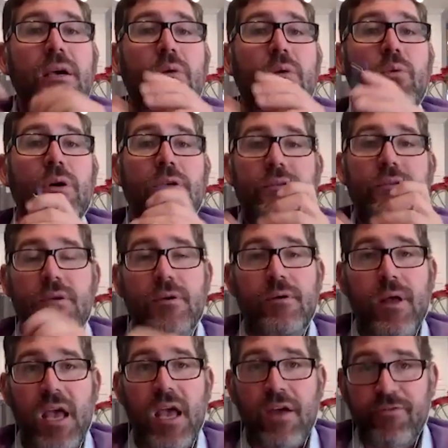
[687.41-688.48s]
It was
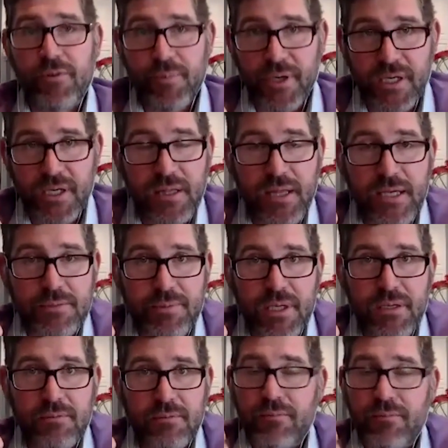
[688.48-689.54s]
everybody likes
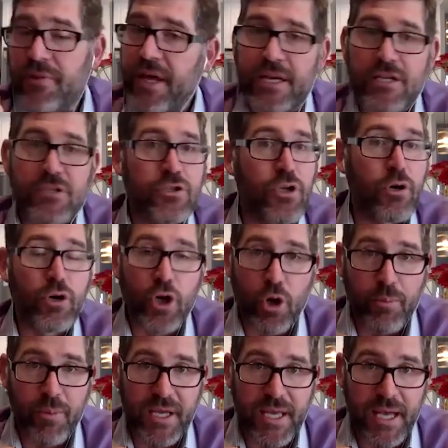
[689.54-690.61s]
me, they just don't know
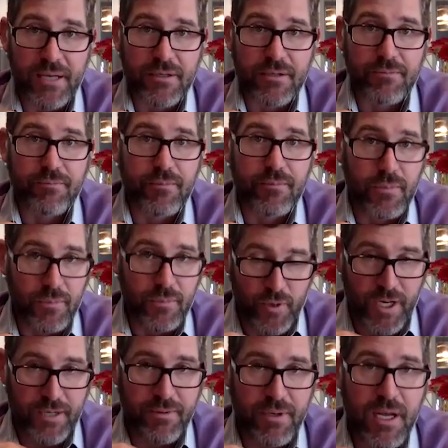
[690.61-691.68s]
me yet,
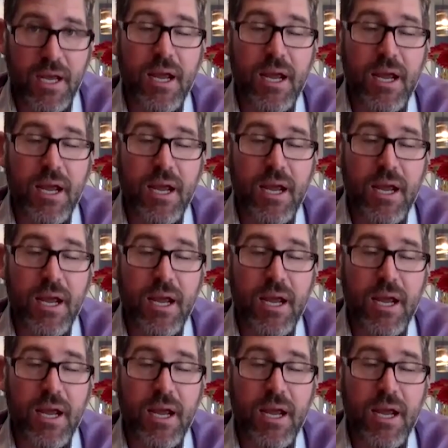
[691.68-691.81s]
right?